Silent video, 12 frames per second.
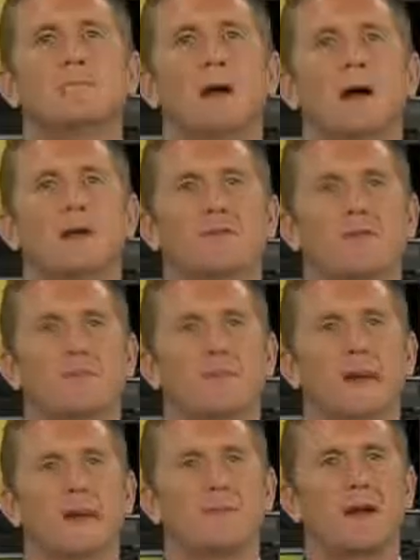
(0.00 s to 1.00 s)
After the
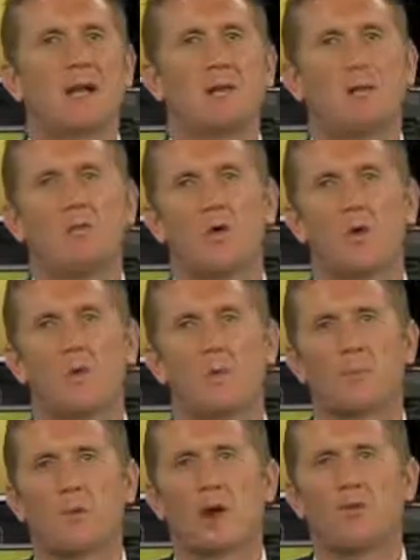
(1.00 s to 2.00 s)
break, Peter will
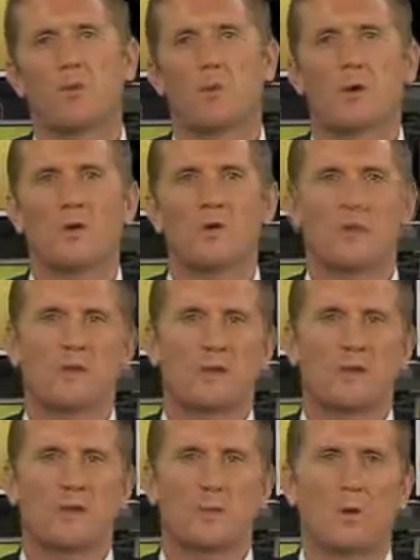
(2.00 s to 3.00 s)
talk private wealth with
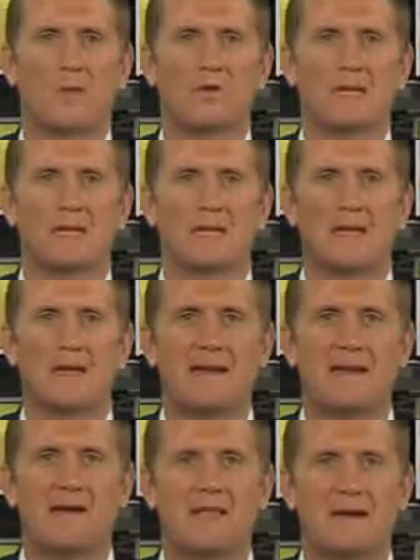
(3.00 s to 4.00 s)
one of the world's
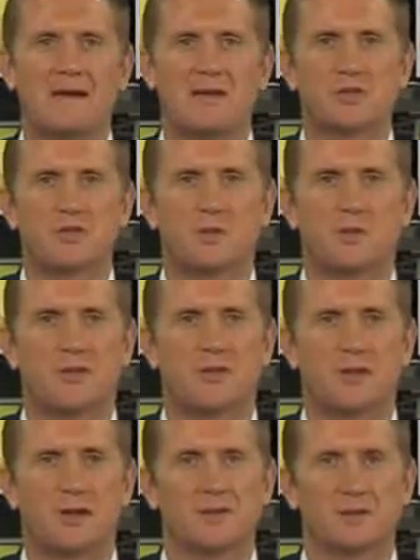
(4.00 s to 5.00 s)
leading financial
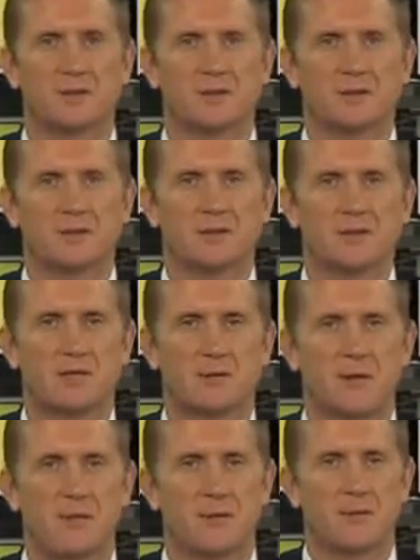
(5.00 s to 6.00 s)
advisors. Stick
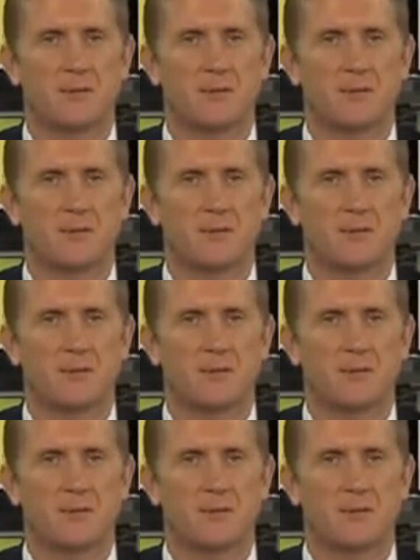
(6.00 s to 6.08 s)
around.